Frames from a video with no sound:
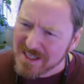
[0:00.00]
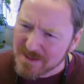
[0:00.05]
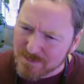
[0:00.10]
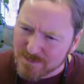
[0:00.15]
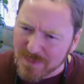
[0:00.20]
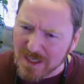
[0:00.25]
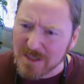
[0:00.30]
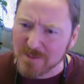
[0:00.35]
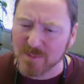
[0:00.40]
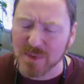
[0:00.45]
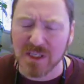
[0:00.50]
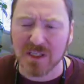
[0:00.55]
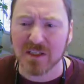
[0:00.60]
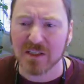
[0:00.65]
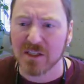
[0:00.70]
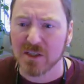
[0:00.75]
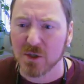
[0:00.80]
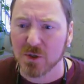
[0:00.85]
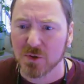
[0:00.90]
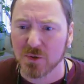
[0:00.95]
It might be
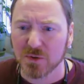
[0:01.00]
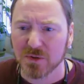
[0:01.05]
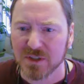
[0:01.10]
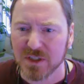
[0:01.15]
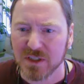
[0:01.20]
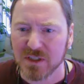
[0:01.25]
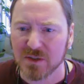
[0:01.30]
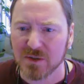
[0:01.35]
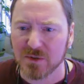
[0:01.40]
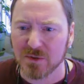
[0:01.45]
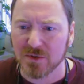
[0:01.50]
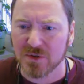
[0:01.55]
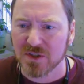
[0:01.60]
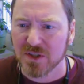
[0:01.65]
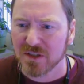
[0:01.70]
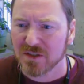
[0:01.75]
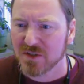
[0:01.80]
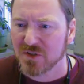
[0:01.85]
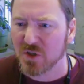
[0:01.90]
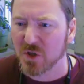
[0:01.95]
unusual to
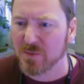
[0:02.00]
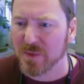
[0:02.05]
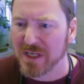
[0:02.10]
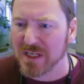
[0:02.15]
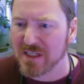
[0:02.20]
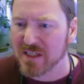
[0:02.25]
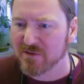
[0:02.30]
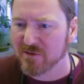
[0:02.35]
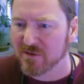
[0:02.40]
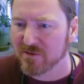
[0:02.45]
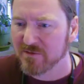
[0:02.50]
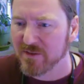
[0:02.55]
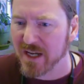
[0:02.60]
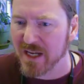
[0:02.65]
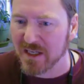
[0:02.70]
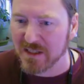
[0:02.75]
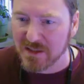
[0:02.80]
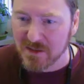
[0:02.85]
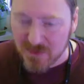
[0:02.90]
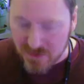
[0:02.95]
use so many different
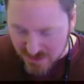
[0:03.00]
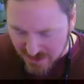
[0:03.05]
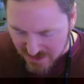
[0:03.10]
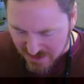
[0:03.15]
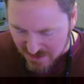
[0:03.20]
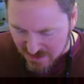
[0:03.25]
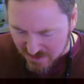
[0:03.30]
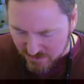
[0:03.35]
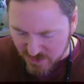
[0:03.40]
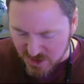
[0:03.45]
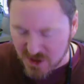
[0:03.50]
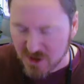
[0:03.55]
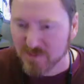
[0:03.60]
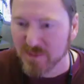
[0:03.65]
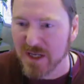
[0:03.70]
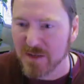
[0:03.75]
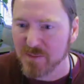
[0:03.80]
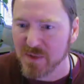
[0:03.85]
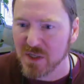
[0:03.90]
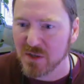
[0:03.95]
values, but you
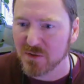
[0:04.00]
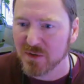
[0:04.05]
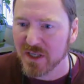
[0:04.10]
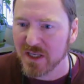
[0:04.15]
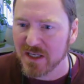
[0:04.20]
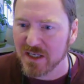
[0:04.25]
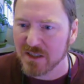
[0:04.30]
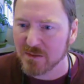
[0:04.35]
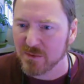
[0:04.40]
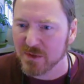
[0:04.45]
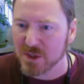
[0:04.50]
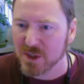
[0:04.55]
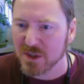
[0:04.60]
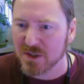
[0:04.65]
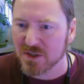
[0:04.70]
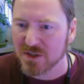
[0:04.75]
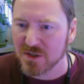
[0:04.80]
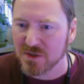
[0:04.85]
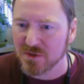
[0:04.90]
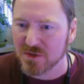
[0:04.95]
might be okay with
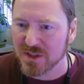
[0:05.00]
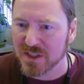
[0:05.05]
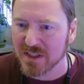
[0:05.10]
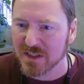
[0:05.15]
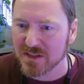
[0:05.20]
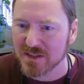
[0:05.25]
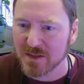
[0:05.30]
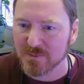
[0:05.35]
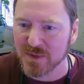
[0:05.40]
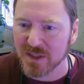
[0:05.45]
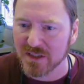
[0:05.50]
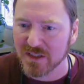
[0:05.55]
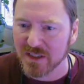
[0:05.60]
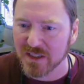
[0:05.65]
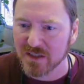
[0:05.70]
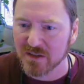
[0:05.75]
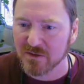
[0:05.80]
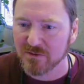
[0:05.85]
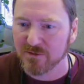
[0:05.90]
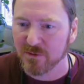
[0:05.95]
just using something
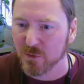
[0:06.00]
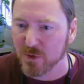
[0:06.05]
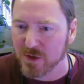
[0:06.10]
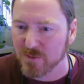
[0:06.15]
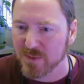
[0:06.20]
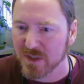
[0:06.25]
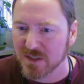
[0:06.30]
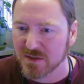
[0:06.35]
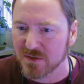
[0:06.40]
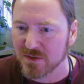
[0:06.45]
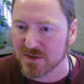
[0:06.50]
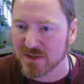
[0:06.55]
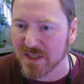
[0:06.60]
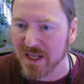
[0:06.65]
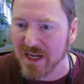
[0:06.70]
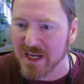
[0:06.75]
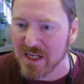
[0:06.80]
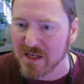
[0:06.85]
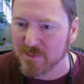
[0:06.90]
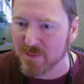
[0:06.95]
like 40 pixels,
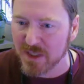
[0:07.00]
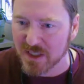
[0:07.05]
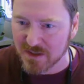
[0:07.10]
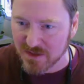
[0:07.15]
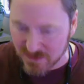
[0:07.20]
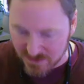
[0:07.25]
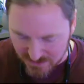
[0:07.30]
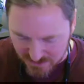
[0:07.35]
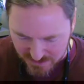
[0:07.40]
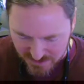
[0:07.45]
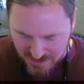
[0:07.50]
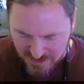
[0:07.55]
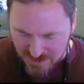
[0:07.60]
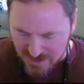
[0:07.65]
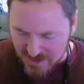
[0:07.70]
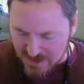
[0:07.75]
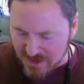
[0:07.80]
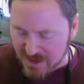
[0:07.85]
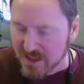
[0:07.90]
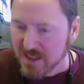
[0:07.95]
80 pixels.
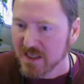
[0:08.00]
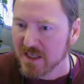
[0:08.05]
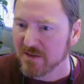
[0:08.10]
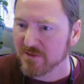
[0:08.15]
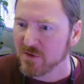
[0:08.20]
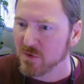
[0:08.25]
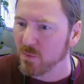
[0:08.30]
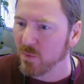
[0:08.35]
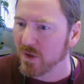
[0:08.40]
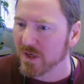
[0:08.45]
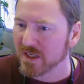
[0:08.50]
If you